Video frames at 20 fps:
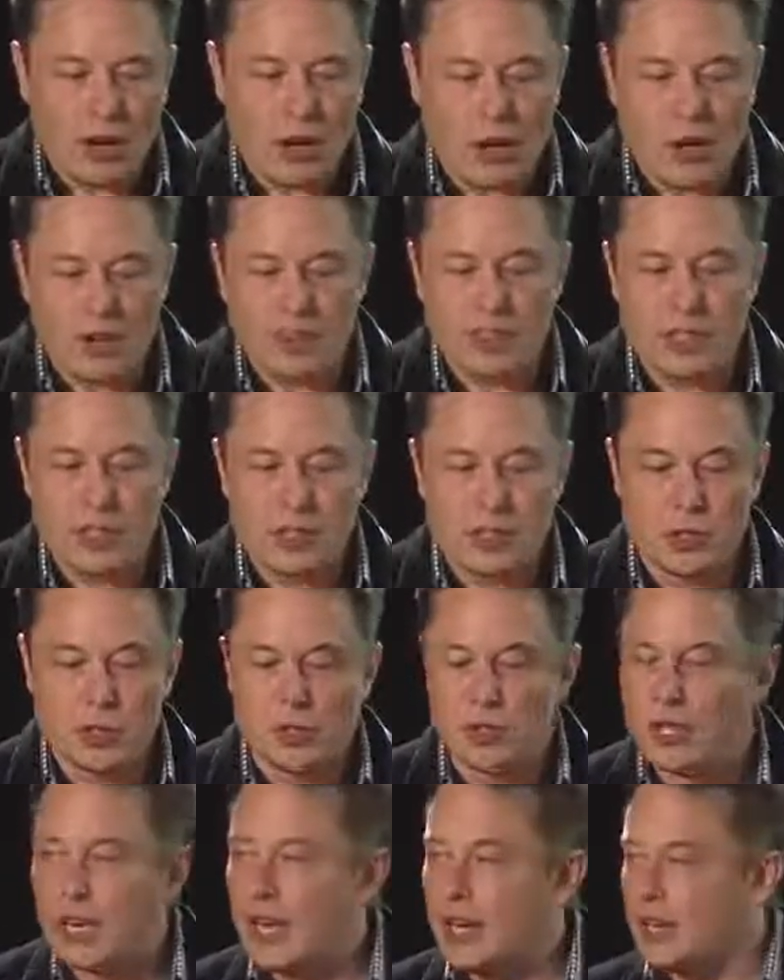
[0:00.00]
obviously
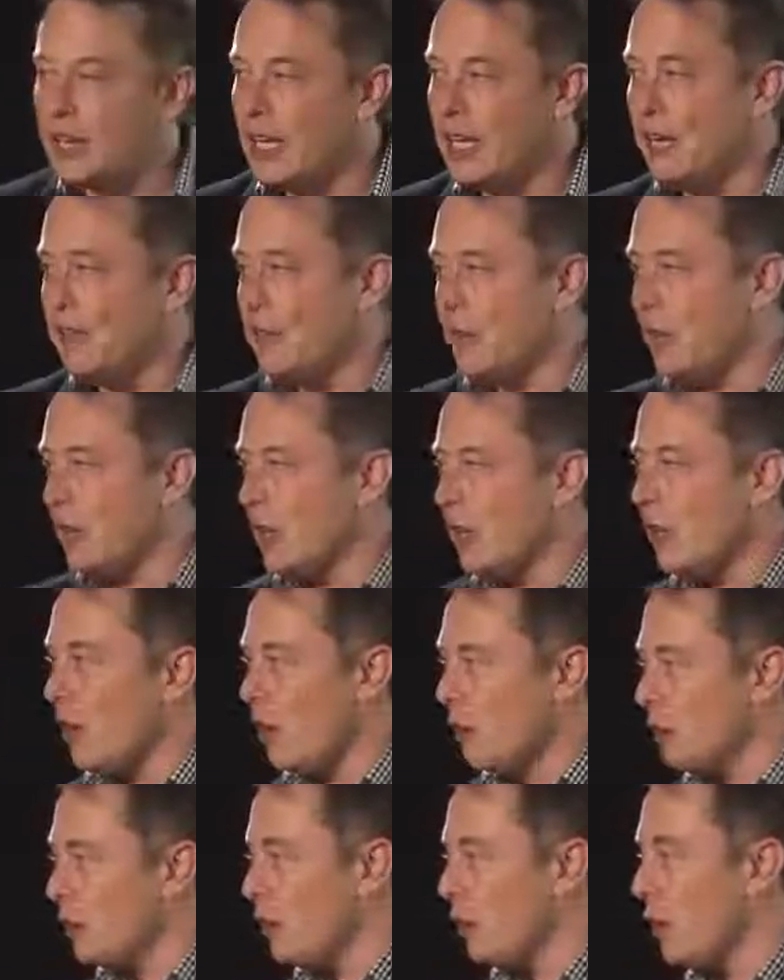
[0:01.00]
do lane keeping
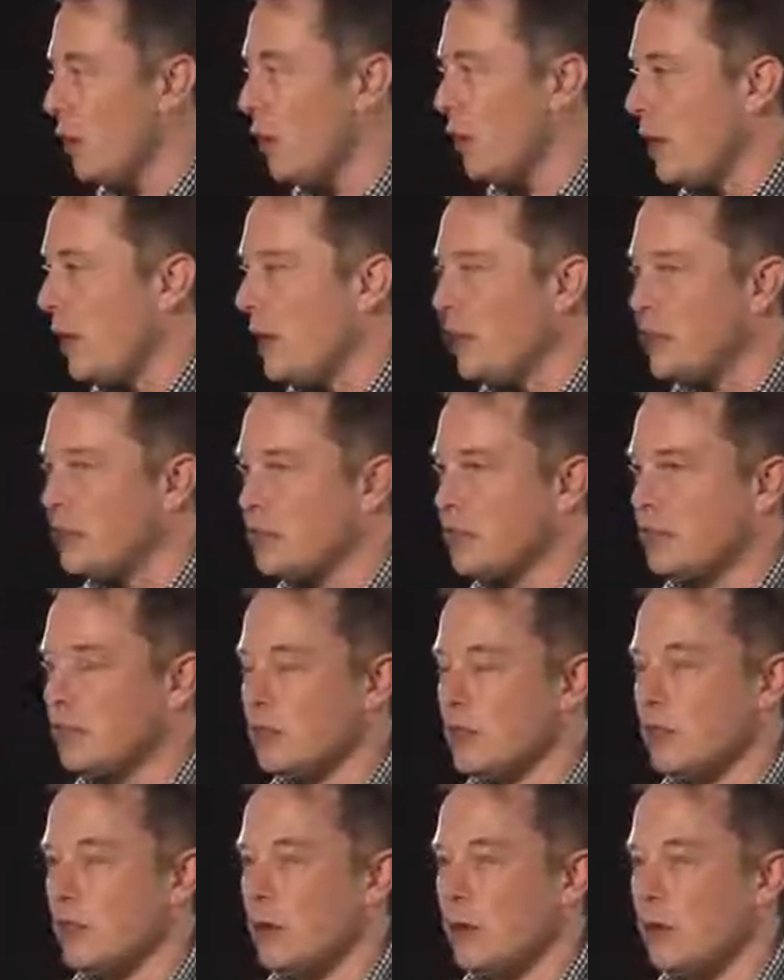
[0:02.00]
on freeways,
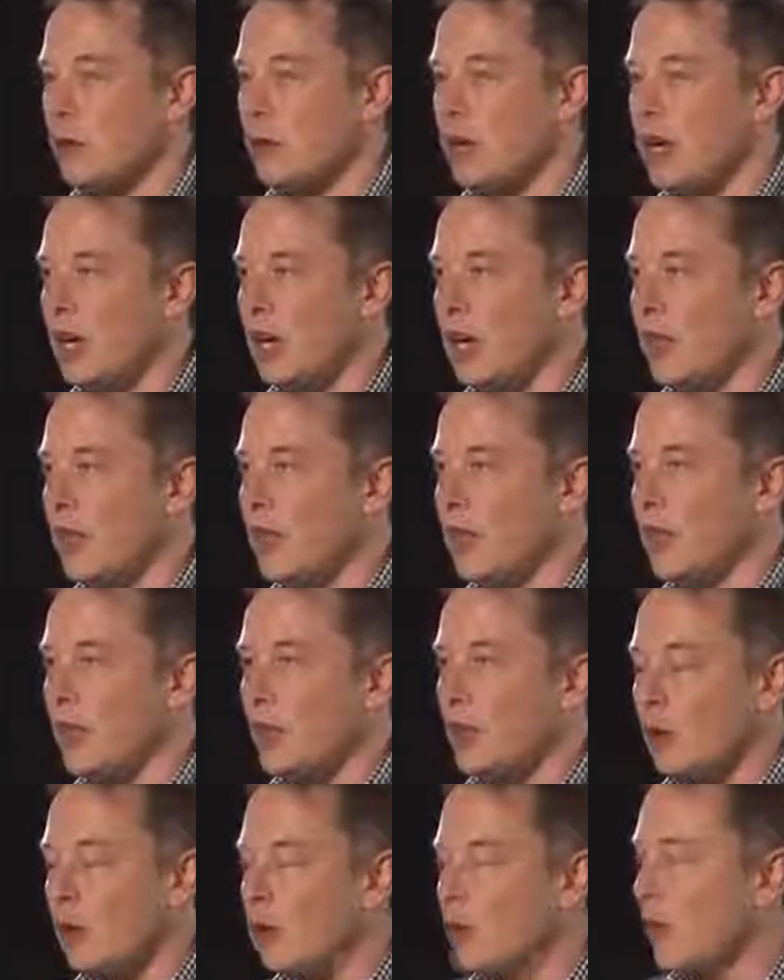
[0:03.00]
do
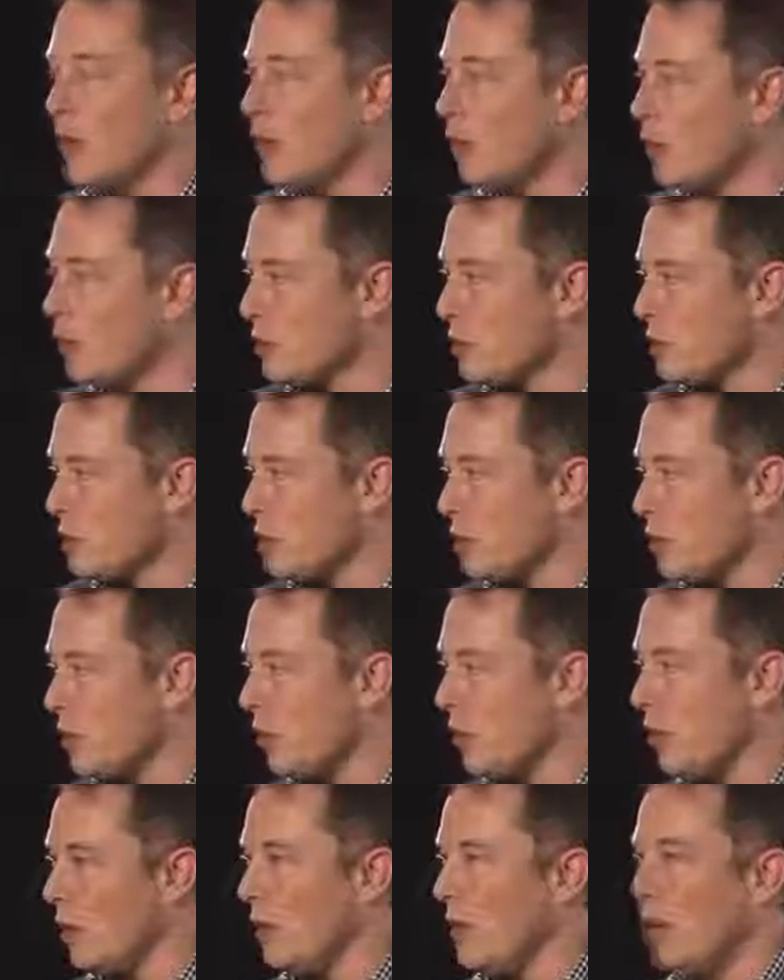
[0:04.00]
automatic cruise
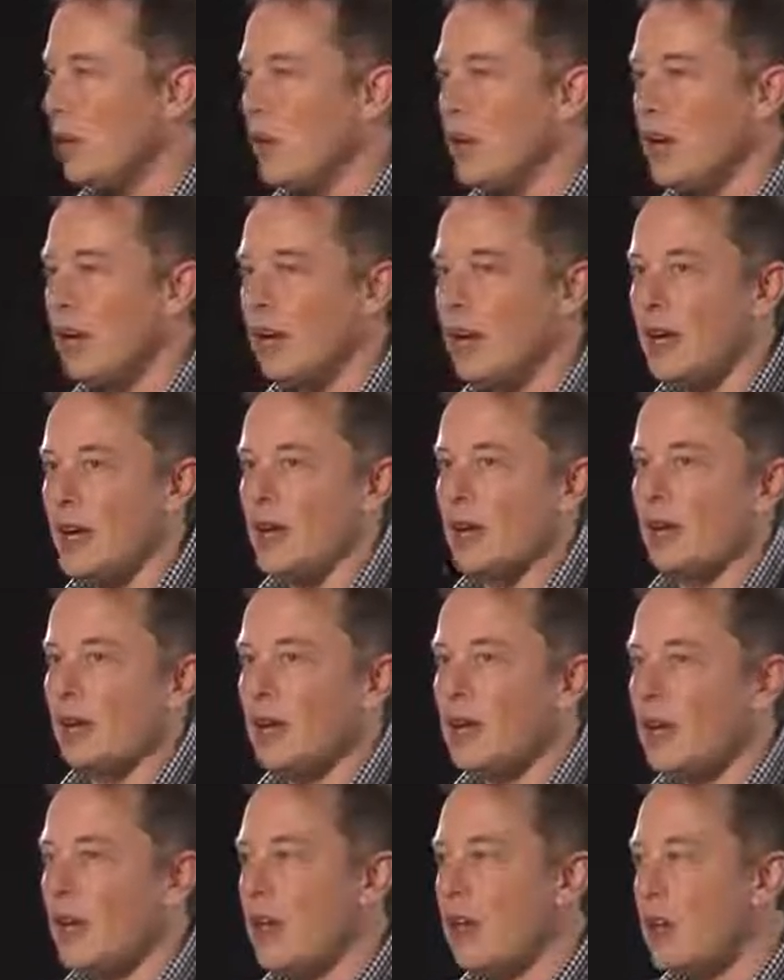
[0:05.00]
control,
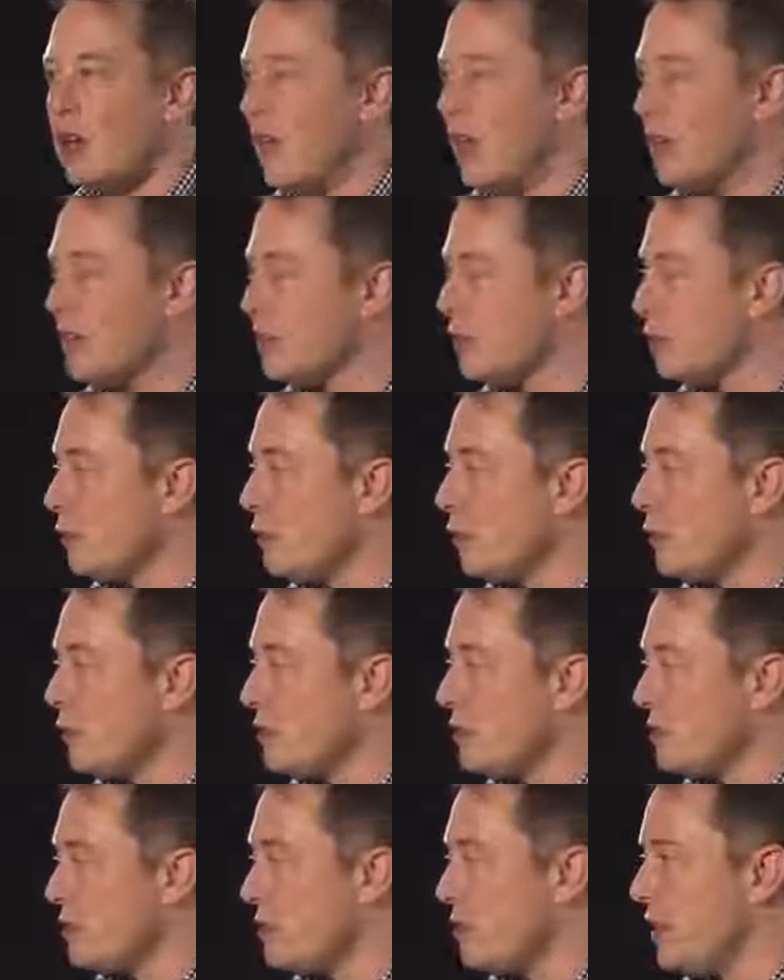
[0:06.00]
active
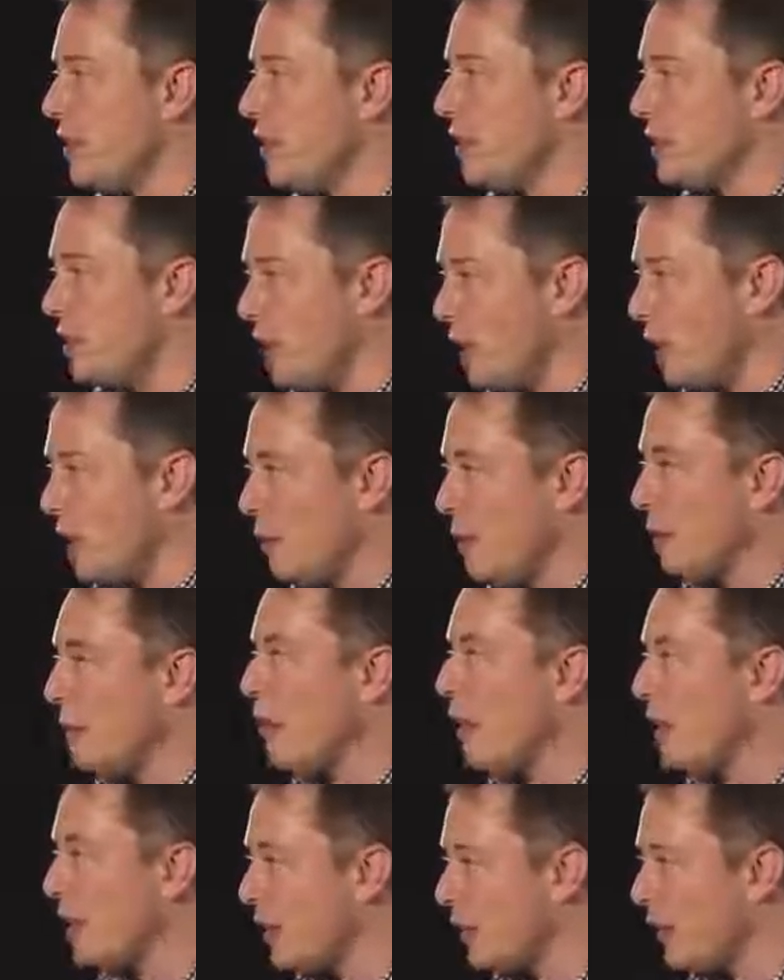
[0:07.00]
emergency
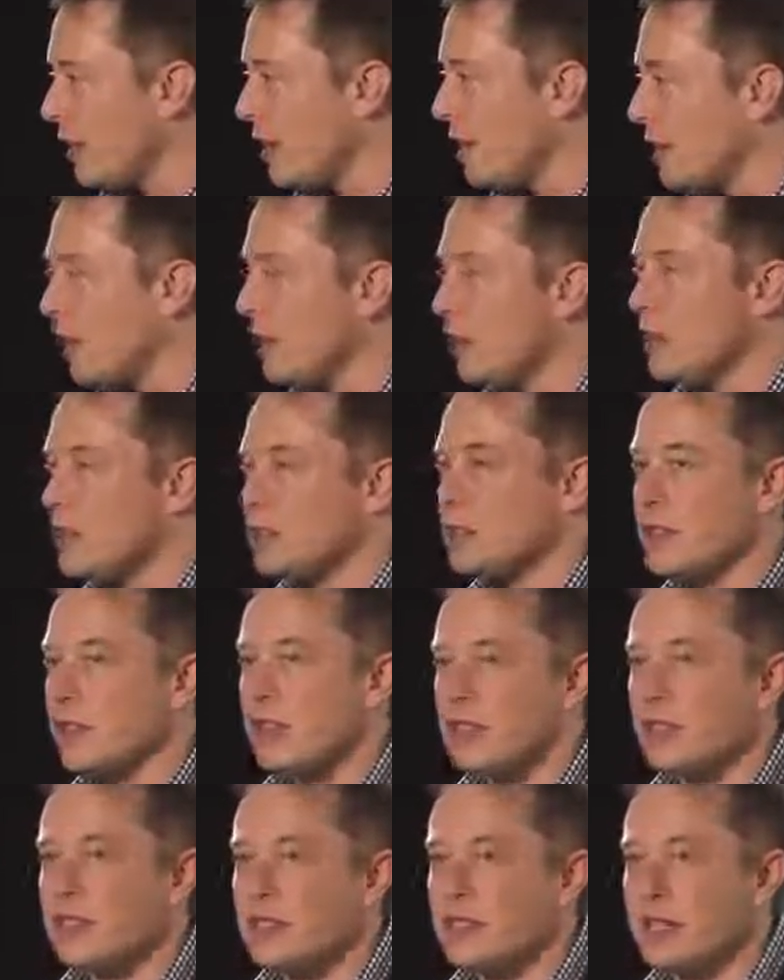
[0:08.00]
braking,
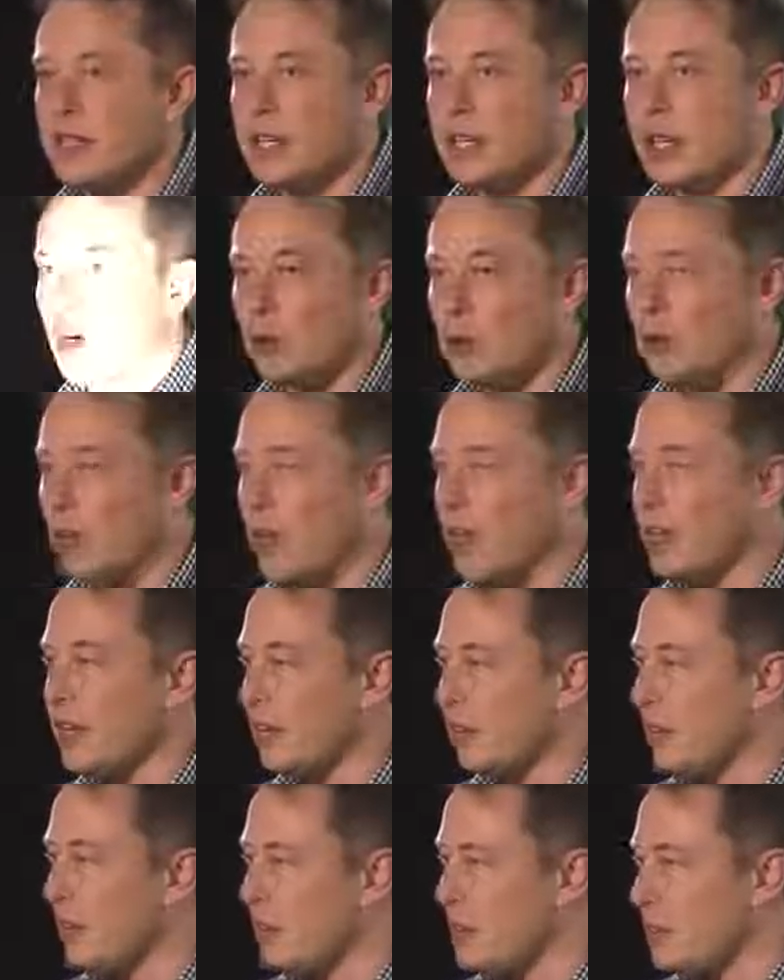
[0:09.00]
so that it'll
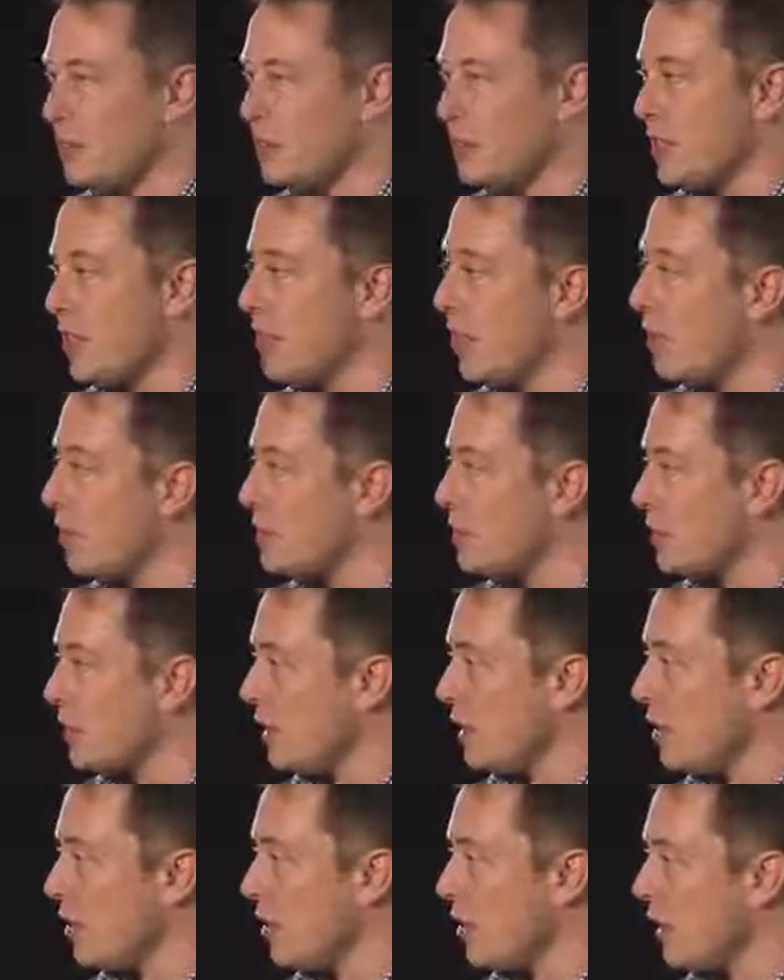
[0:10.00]
brake if it sees any
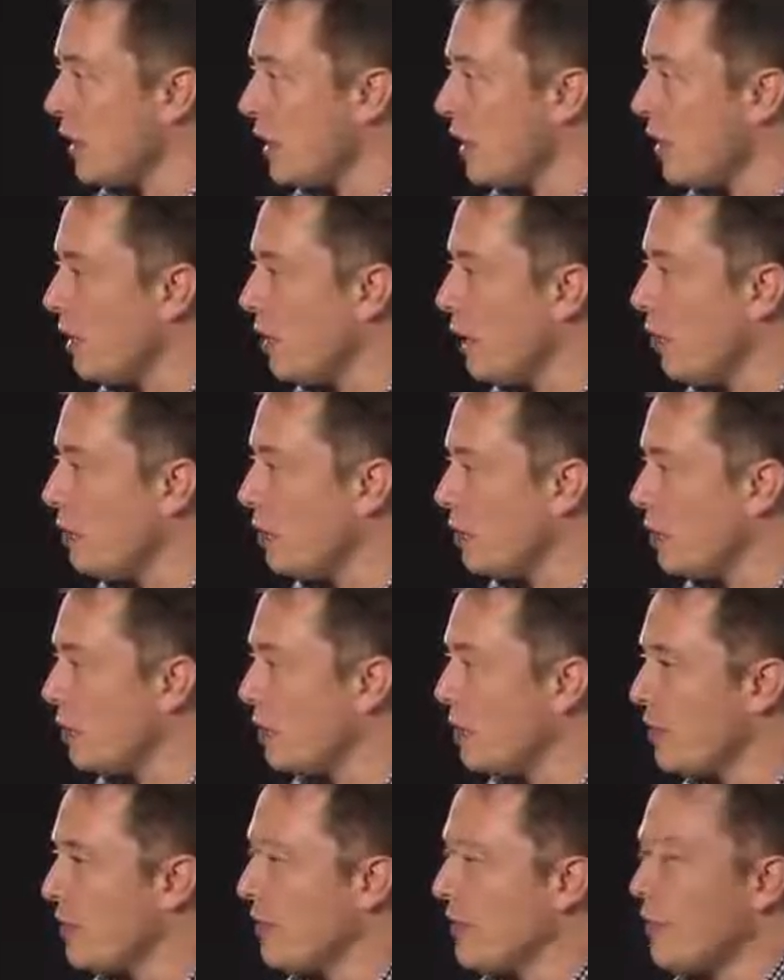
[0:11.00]
object that you're going to collide
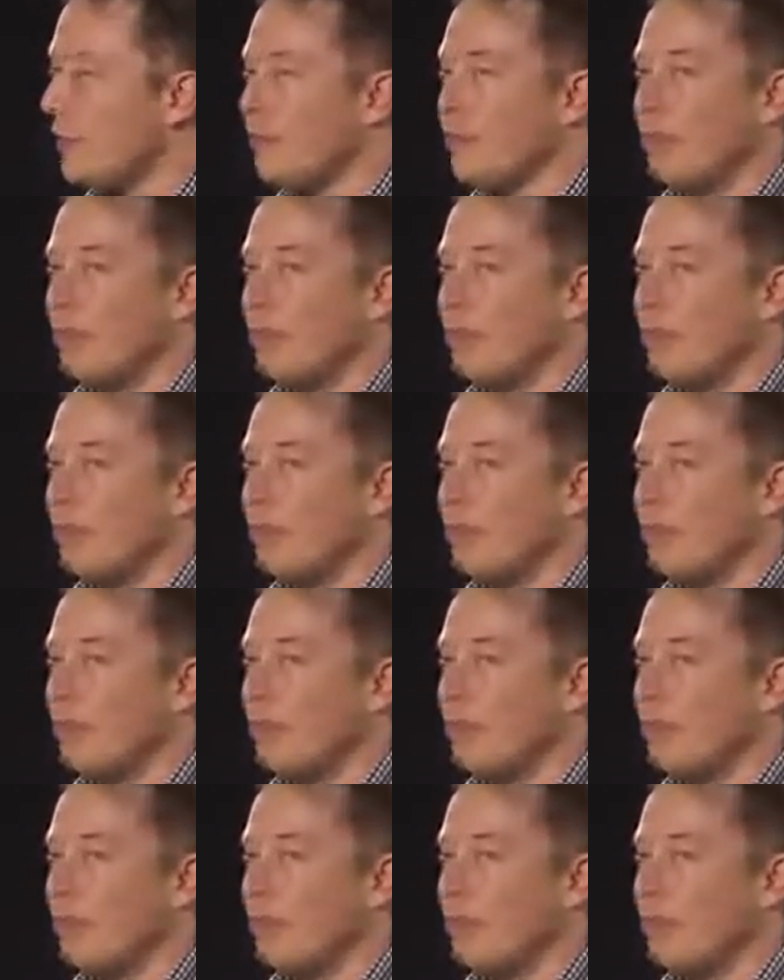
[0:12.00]
with,